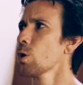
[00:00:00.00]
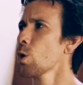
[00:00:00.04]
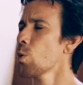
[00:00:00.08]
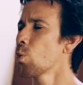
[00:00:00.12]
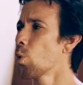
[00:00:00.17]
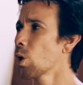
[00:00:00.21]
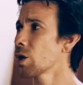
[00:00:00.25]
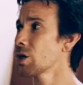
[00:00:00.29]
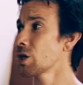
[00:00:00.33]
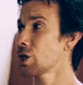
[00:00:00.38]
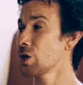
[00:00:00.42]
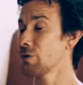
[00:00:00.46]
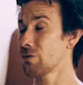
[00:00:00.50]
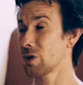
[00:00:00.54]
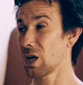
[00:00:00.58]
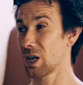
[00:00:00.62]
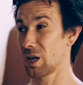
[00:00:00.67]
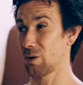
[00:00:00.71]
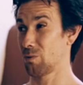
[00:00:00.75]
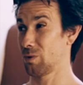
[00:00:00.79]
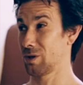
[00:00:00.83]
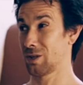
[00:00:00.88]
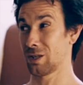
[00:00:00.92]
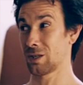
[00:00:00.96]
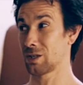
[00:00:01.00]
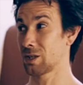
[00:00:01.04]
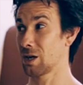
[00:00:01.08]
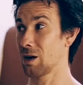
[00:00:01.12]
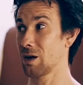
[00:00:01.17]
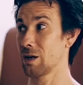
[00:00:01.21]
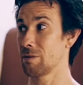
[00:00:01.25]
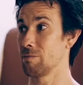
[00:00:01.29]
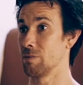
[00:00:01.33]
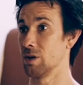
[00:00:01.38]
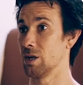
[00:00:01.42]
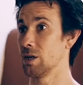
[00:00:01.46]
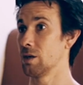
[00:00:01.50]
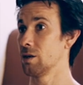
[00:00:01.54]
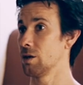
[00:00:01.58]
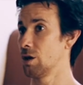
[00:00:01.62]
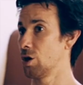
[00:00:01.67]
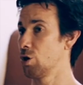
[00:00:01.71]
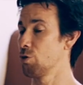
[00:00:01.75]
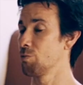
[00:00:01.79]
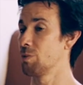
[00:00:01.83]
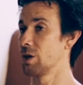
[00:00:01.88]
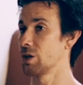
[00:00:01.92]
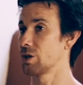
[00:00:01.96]
Once you've done it with the timer
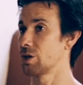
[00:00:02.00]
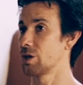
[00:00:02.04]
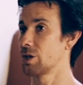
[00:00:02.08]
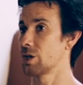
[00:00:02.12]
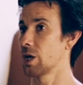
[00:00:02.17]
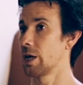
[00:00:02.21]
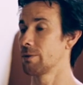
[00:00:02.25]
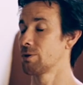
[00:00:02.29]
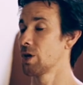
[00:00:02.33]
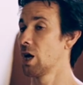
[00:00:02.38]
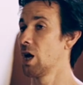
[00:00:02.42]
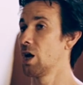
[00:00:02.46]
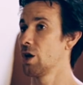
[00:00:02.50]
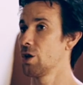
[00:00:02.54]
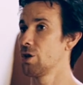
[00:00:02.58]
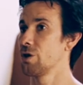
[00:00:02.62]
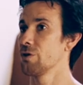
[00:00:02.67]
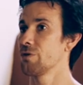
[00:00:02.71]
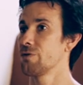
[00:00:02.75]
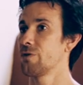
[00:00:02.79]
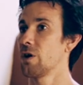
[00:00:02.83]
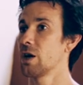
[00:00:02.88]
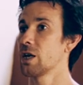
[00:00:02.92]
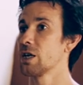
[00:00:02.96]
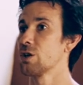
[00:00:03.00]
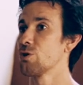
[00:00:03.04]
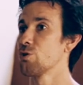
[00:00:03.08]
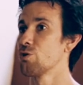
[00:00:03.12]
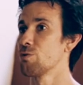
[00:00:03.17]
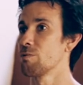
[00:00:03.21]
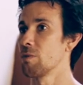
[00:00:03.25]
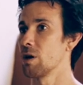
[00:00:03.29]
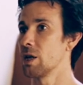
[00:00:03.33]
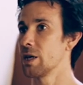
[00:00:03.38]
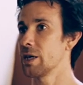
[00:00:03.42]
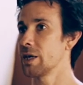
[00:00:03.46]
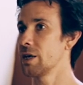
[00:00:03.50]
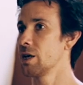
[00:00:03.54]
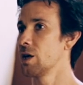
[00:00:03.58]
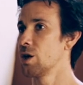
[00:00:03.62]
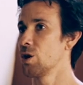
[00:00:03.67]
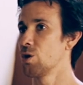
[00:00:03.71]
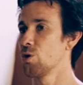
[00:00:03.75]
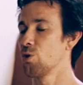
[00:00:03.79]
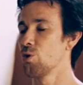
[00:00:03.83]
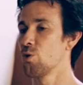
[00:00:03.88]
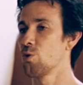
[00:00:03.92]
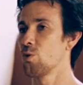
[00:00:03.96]
a whole bunch of times, you'll find normally,
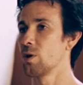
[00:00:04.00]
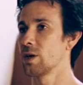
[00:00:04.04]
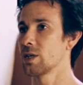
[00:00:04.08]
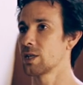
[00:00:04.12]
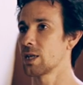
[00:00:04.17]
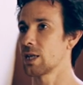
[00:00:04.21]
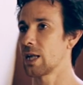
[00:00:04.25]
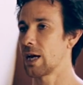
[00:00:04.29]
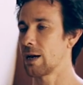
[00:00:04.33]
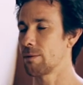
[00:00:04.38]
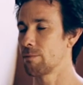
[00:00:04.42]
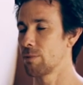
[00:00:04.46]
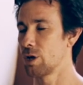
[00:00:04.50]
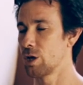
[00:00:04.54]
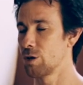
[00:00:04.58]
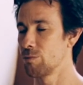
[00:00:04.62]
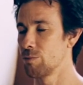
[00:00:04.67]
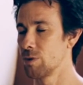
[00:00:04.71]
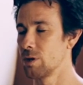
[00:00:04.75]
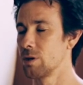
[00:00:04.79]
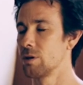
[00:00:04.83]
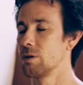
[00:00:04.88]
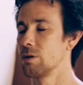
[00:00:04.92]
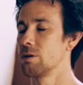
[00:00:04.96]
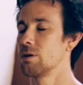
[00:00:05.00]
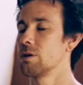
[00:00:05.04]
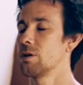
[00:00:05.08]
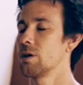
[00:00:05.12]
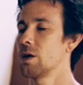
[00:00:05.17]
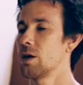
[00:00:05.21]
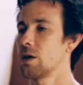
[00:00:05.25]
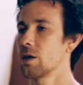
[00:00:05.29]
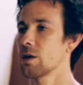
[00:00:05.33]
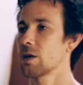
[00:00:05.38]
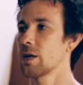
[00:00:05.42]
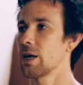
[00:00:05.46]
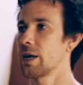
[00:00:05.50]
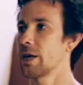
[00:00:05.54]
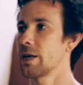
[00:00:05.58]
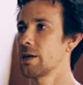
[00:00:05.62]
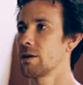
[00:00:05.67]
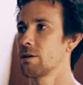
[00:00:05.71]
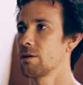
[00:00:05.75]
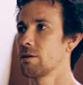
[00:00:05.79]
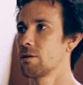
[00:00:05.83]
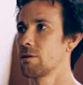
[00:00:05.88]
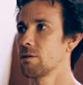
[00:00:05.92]
always at that moment, oh, okay,